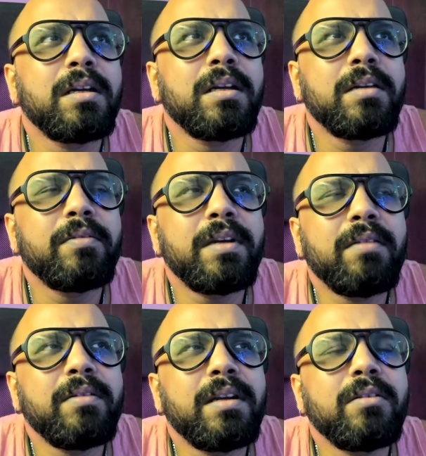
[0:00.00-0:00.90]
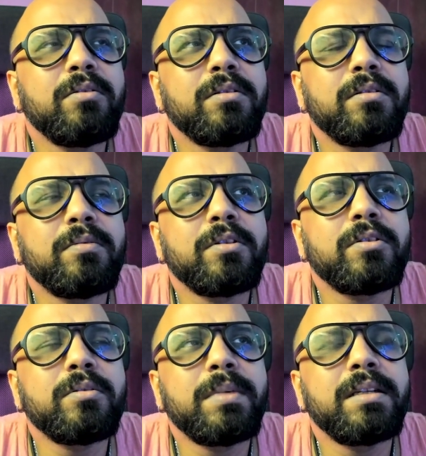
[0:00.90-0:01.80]
whenever I go to the
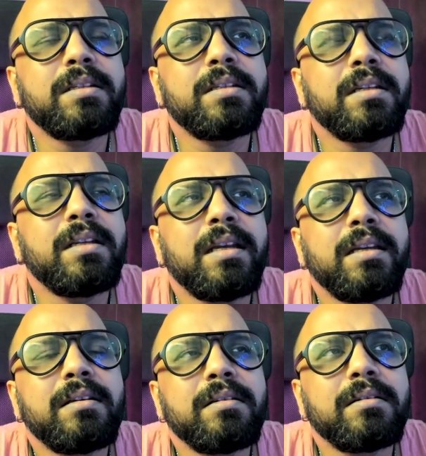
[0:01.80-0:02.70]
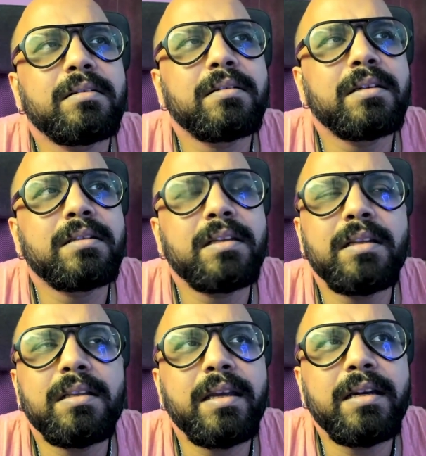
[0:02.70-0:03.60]
washroom, I'd see like it's
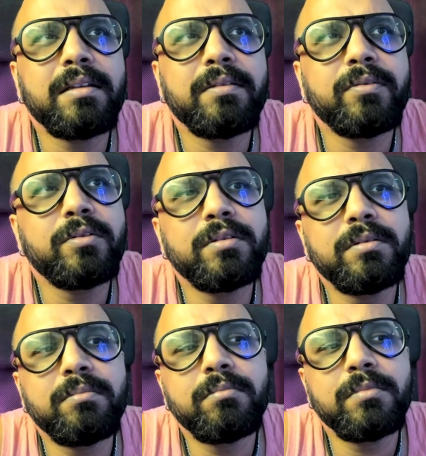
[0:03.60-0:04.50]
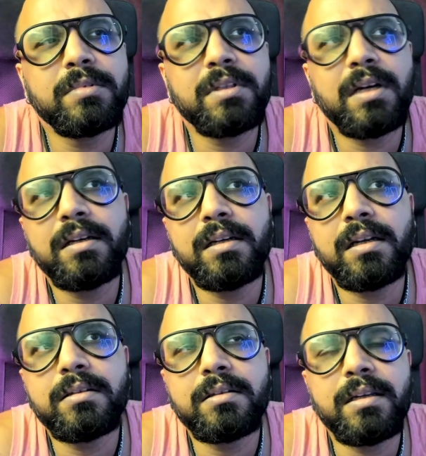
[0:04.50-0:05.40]
still there, the food is
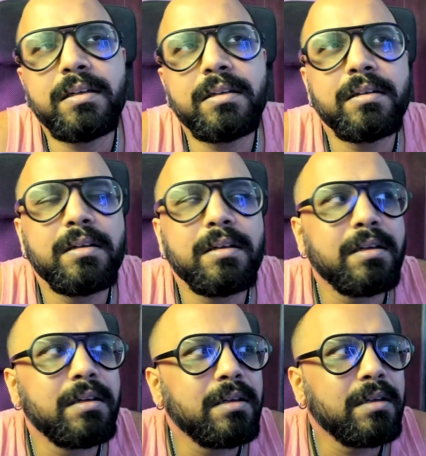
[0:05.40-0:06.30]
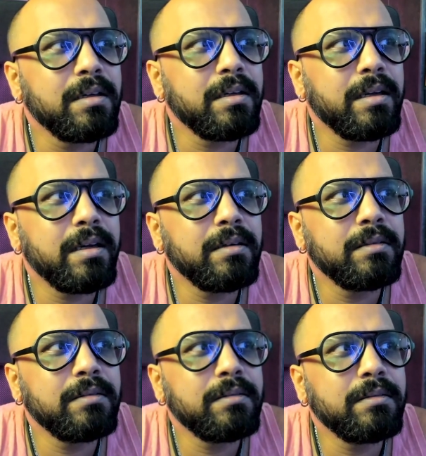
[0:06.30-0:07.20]
untouched.
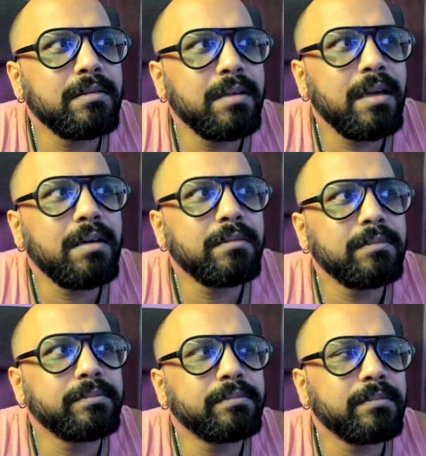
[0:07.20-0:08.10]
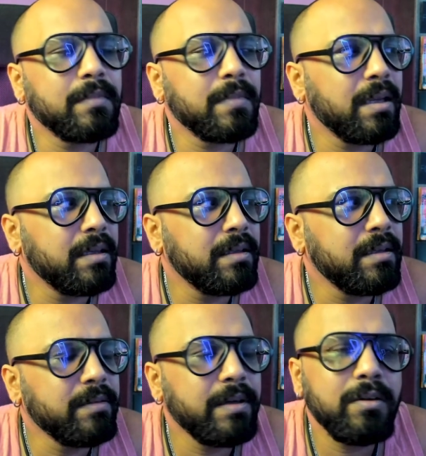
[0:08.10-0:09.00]
And yeah, and
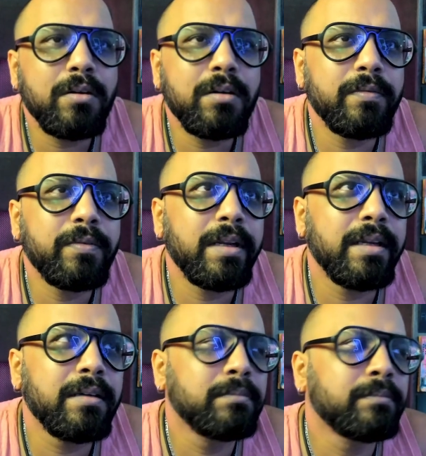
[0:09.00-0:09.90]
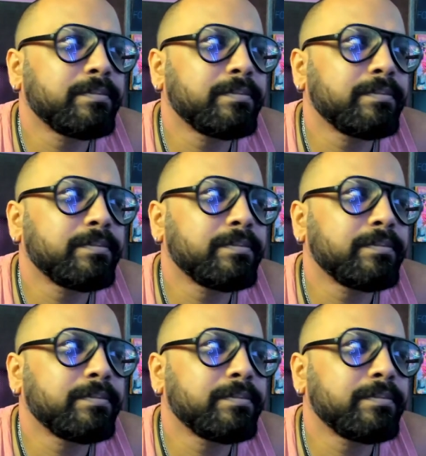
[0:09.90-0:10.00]
this went on for like